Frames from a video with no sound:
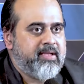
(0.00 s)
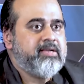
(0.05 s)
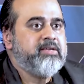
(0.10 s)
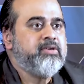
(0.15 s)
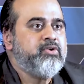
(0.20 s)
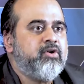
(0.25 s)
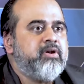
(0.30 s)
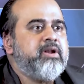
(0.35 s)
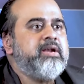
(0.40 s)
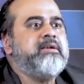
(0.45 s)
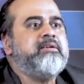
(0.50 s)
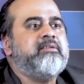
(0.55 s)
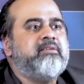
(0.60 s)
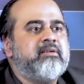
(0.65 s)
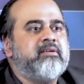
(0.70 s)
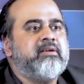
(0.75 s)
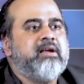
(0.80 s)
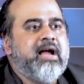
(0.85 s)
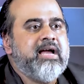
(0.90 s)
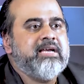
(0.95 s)

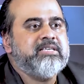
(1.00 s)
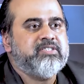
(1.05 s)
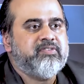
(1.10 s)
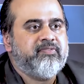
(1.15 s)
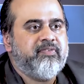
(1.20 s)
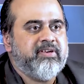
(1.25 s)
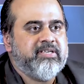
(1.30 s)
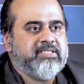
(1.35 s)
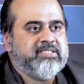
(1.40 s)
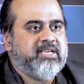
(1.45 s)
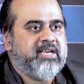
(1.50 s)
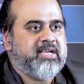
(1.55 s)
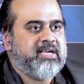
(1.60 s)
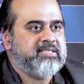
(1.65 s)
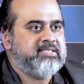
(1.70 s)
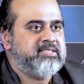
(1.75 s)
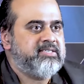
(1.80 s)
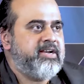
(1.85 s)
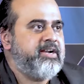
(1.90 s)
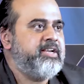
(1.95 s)
Ignorant guys finish
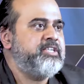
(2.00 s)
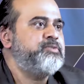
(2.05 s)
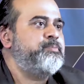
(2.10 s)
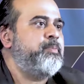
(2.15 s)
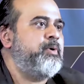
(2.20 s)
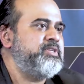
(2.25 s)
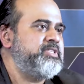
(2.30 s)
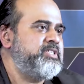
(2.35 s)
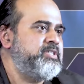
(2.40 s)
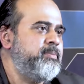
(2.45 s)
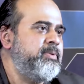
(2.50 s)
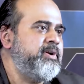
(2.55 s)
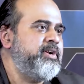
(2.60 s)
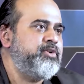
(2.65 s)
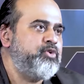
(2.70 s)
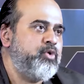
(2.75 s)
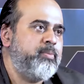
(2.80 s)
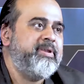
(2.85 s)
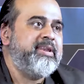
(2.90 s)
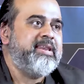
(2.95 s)
last. It is
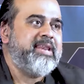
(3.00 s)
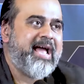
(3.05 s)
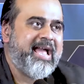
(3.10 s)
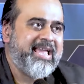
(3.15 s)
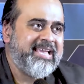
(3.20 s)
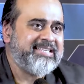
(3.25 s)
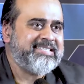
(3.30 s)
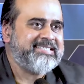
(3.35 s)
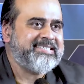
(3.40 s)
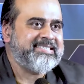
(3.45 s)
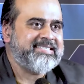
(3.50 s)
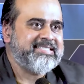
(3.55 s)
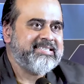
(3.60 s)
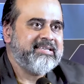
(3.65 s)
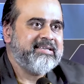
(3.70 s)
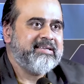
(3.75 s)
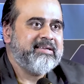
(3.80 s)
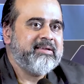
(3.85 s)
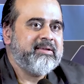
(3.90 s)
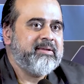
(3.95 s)
possible to be nice,
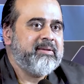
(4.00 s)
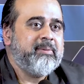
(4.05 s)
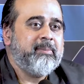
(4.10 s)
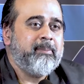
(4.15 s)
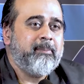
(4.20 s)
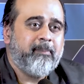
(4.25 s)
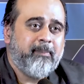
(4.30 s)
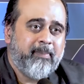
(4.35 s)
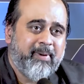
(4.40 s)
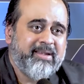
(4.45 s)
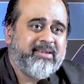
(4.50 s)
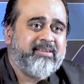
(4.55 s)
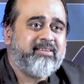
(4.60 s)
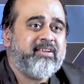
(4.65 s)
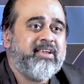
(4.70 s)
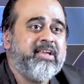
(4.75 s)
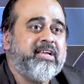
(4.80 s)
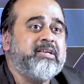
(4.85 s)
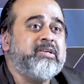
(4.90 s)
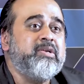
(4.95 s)

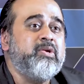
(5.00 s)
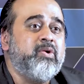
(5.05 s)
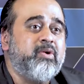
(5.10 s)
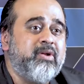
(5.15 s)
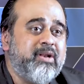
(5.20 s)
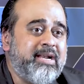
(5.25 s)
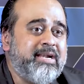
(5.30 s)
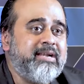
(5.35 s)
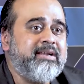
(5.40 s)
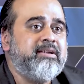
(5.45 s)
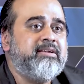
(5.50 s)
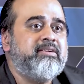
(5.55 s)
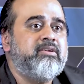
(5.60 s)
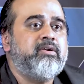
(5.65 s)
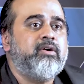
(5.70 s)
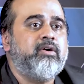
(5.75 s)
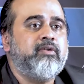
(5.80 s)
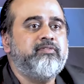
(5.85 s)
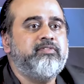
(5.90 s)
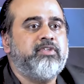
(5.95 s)
but
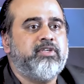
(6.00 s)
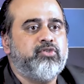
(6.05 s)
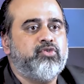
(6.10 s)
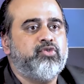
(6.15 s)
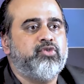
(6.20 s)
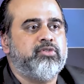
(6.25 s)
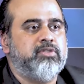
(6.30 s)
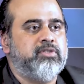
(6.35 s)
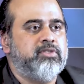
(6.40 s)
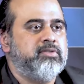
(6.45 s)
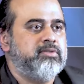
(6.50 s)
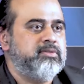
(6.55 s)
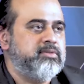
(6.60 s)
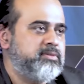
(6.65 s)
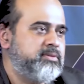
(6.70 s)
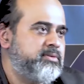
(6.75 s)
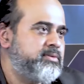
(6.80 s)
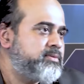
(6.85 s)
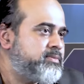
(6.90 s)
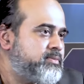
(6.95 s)
ignorant of the truth.
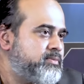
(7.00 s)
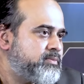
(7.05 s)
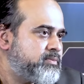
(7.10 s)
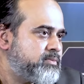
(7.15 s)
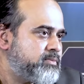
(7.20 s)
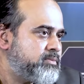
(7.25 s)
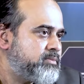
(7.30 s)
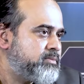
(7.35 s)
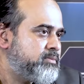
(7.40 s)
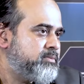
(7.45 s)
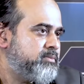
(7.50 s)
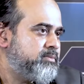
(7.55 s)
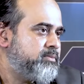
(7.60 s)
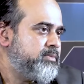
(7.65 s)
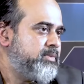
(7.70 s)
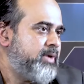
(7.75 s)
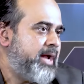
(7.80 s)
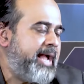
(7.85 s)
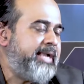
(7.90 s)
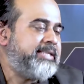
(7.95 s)

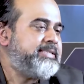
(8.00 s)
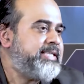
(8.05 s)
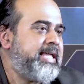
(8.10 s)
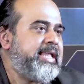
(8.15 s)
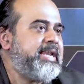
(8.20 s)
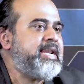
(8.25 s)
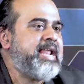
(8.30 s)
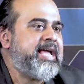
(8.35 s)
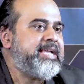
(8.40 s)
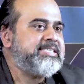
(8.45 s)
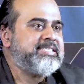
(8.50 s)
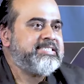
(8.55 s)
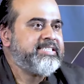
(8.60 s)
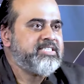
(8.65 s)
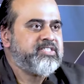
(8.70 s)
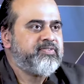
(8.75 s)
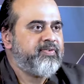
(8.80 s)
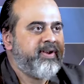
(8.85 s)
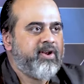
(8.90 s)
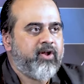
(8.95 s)
And then
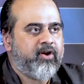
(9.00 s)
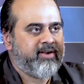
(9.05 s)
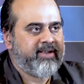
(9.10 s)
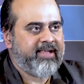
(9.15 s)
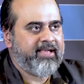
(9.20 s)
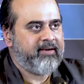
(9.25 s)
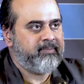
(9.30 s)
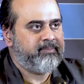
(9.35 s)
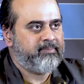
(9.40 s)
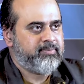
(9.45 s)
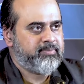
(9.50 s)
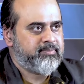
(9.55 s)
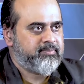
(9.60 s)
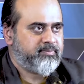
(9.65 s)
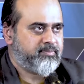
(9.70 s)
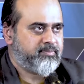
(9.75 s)
niceness will not help.